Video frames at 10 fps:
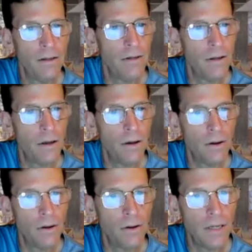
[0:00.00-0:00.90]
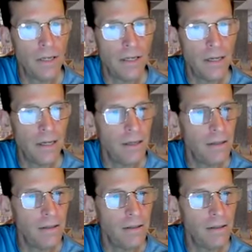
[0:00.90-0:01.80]
So let's see.
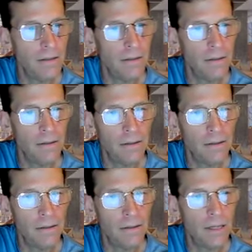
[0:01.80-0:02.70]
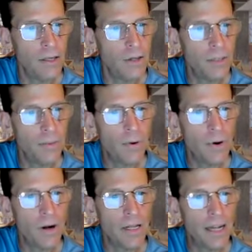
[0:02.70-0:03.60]
Uh, Illinois Supreme
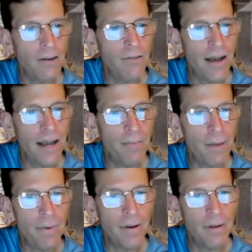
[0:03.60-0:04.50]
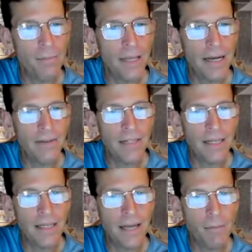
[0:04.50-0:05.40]
Court clarified BIPA plaintiffs
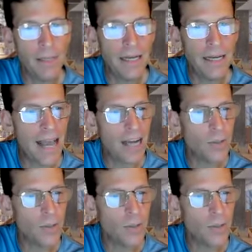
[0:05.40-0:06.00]
need not plead an